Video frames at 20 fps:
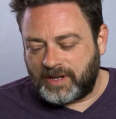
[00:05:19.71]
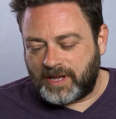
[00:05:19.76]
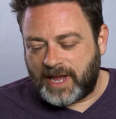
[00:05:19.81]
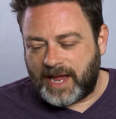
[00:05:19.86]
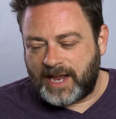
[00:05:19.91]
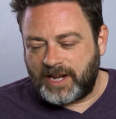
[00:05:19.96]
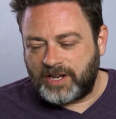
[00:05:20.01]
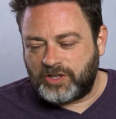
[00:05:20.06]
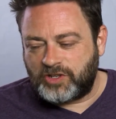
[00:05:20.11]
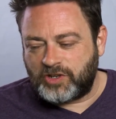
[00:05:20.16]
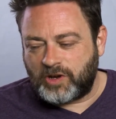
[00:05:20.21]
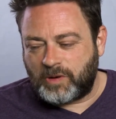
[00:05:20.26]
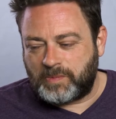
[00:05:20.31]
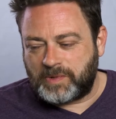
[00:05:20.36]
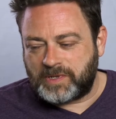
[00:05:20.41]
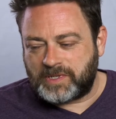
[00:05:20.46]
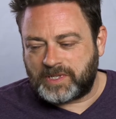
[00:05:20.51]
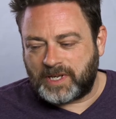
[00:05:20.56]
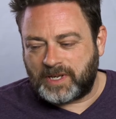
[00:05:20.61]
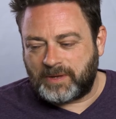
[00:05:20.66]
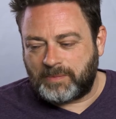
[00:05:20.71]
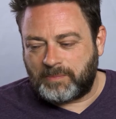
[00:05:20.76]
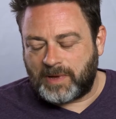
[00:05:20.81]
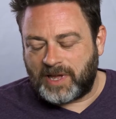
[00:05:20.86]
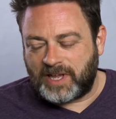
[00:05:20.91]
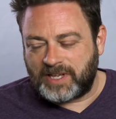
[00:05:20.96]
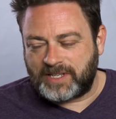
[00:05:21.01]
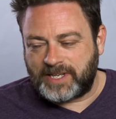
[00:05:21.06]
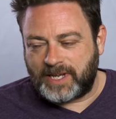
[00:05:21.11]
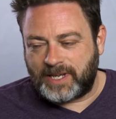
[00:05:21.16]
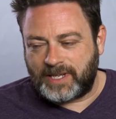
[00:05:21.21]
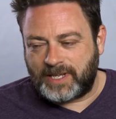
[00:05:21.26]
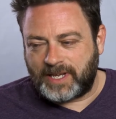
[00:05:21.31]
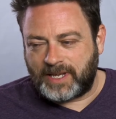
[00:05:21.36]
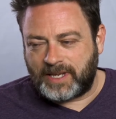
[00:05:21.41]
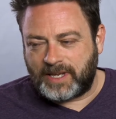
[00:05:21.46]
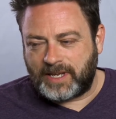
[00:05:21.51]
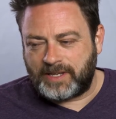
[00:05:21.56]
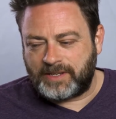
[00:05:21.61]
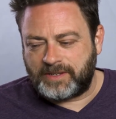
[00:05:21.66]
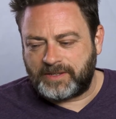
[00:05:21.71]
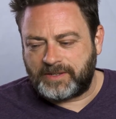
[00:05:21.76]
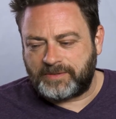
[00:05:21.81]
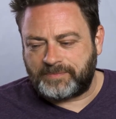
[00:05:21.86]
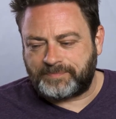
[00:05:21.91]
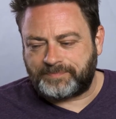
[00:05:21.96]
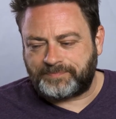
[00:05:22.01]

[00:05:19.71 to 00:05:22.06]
I had a job as a bartender, and